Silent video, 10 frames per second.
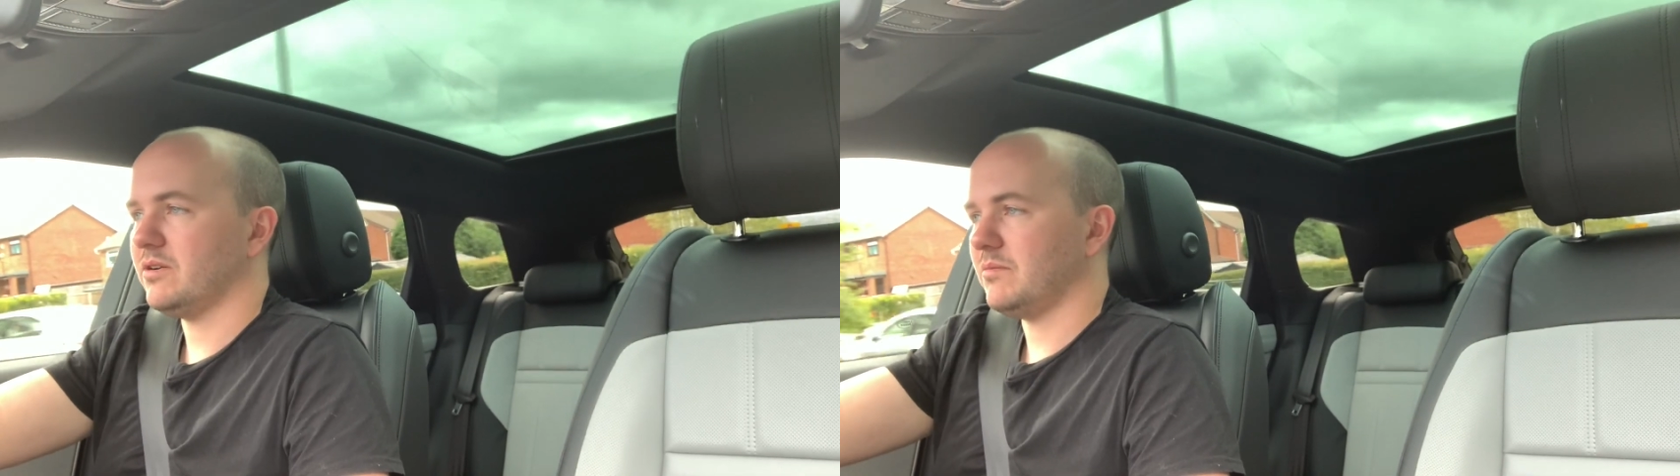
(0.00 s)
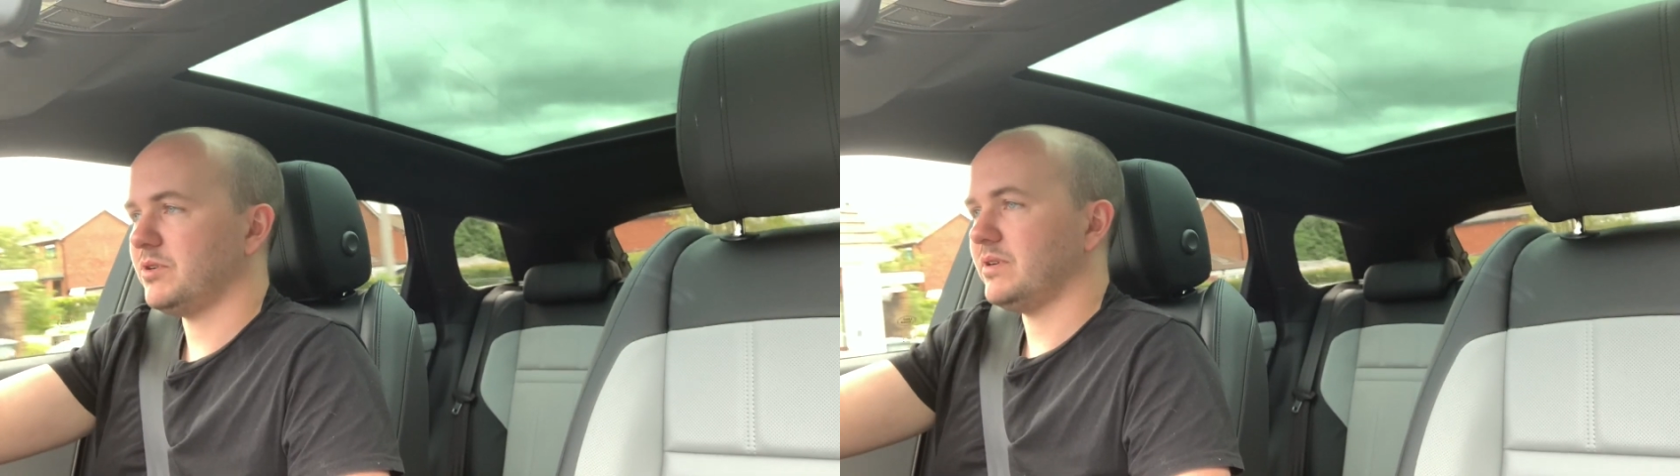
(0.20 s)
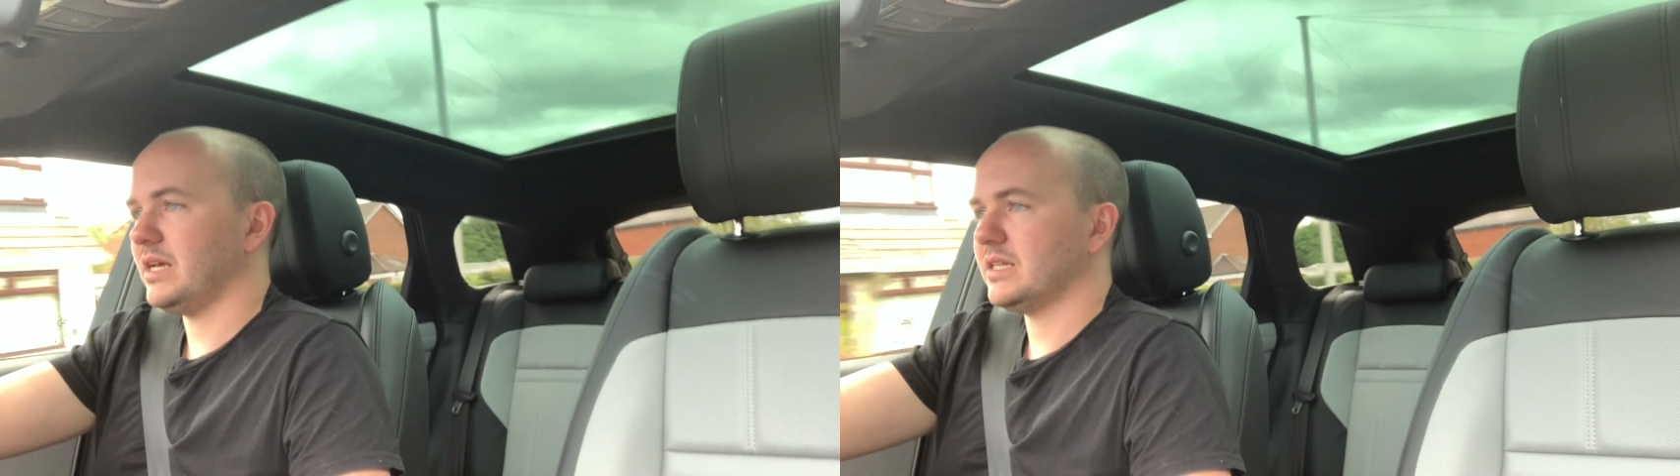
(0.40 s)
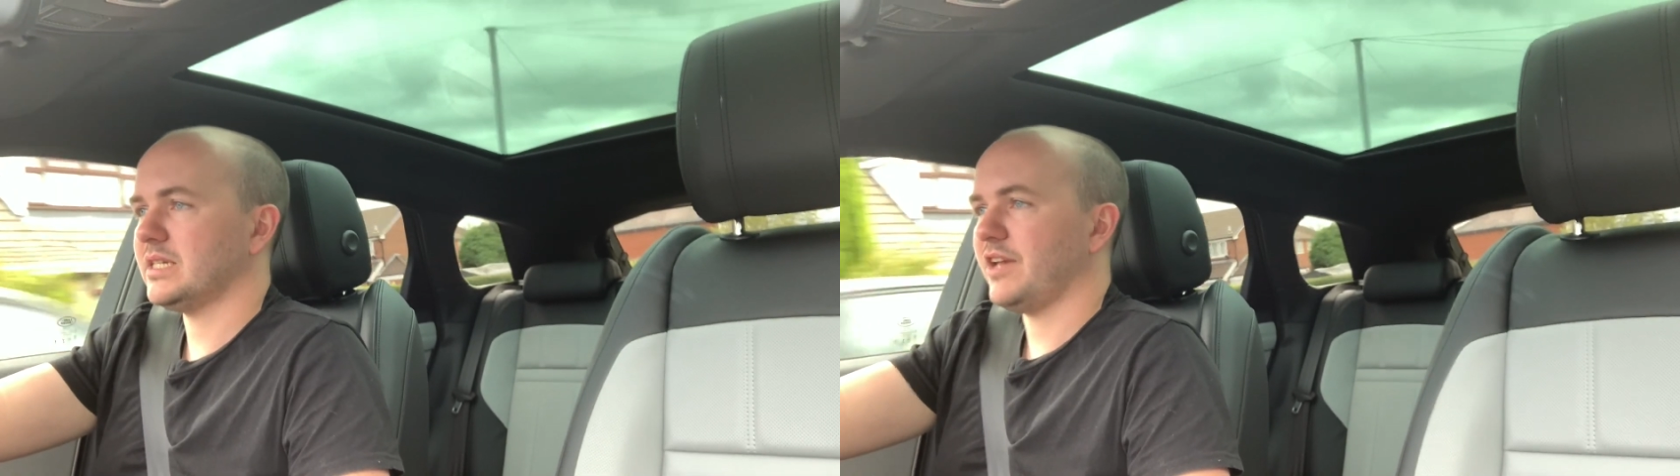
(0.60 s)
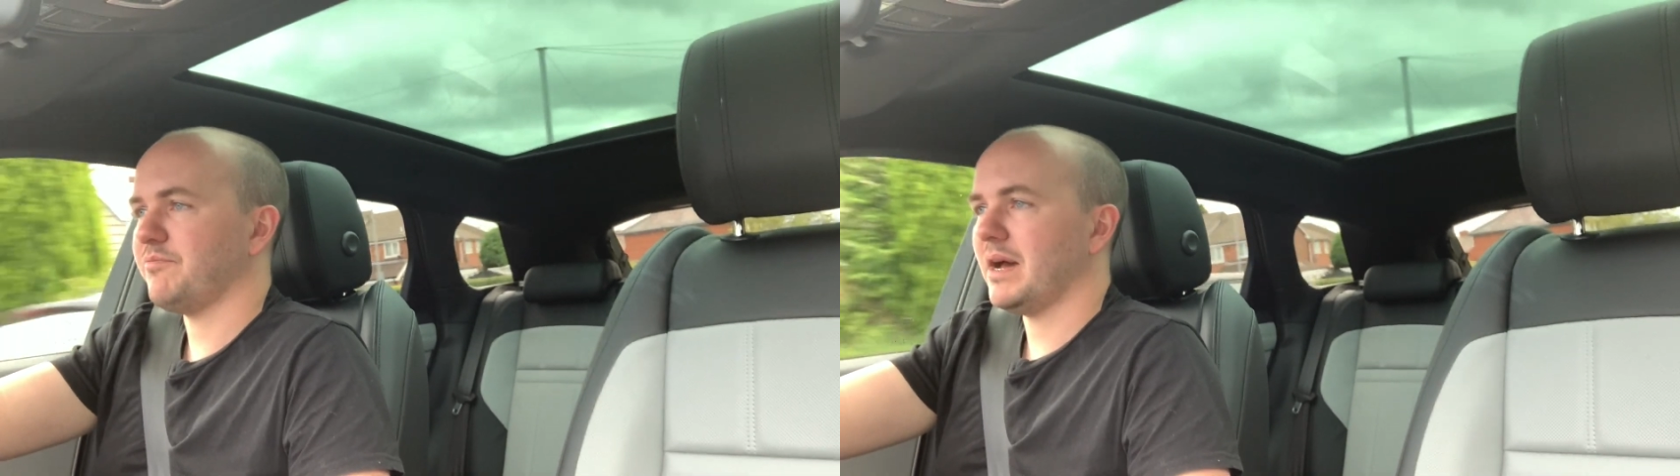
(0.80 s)
I'm doing it in a
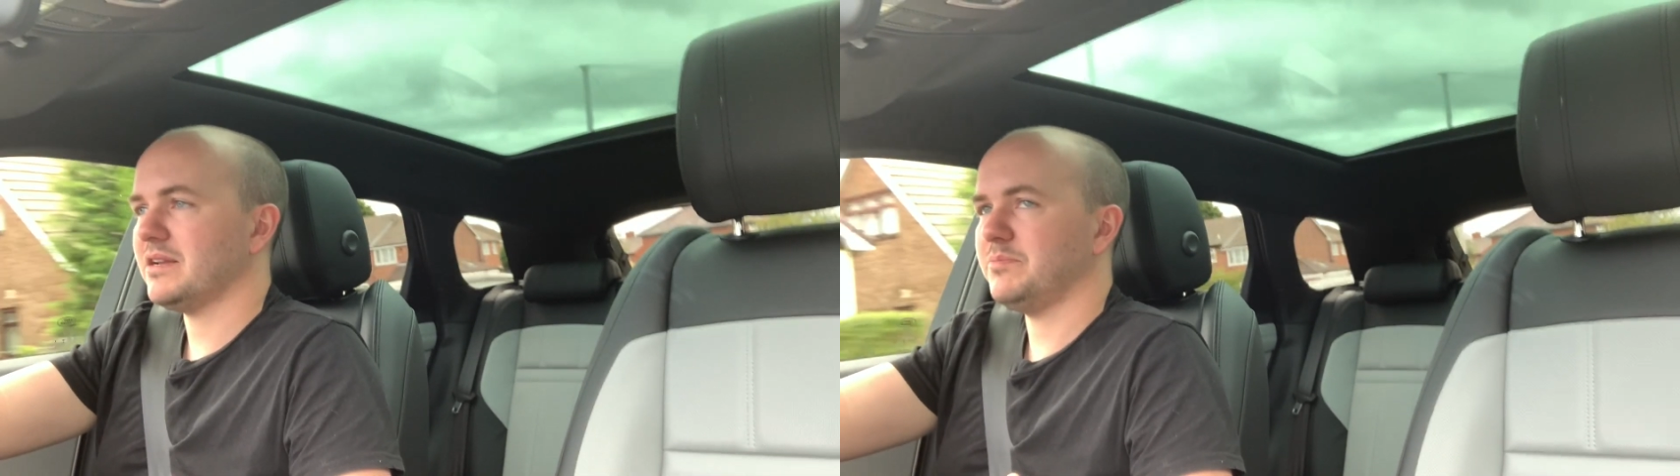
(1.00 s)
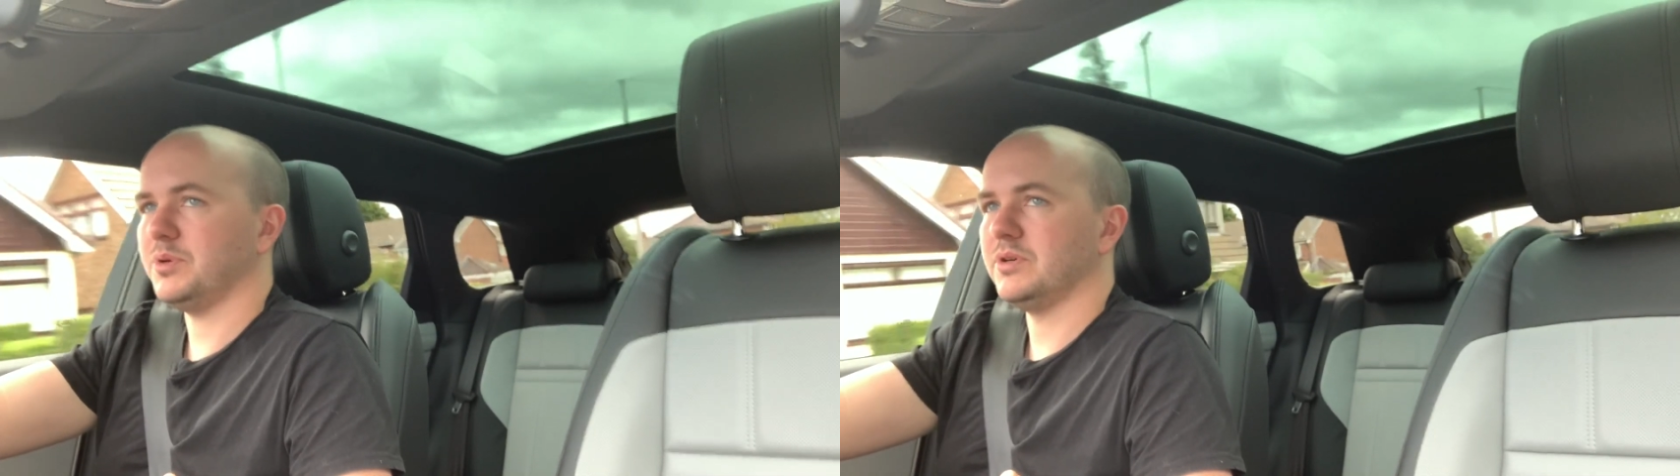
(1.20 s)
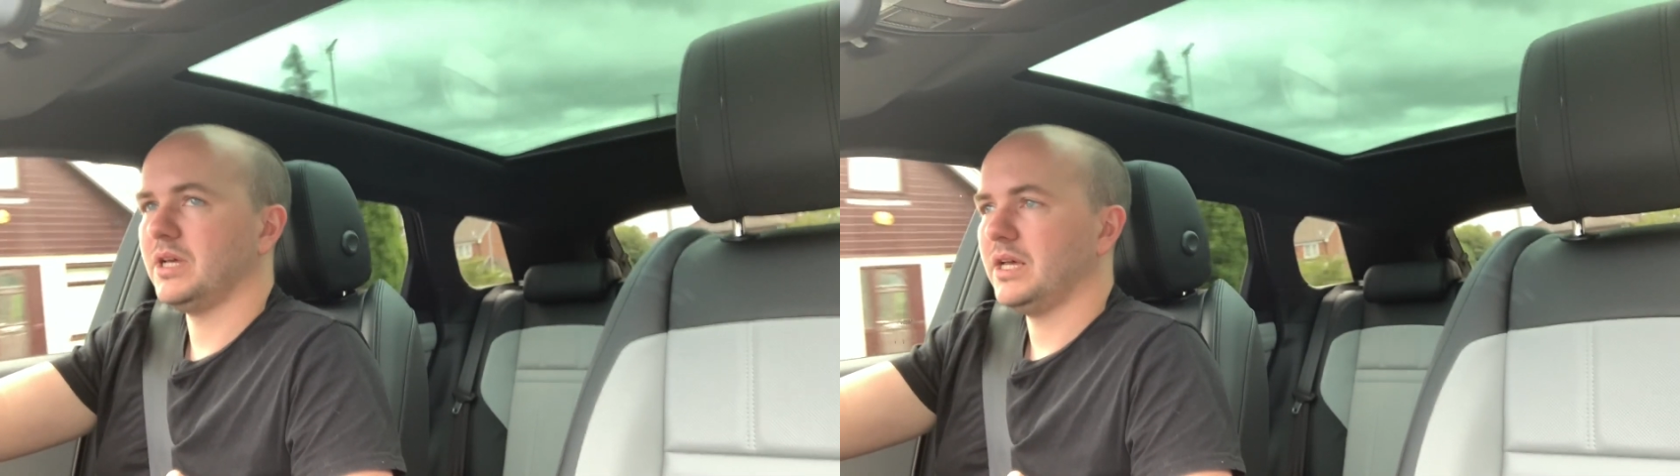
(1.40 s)
safe manner, but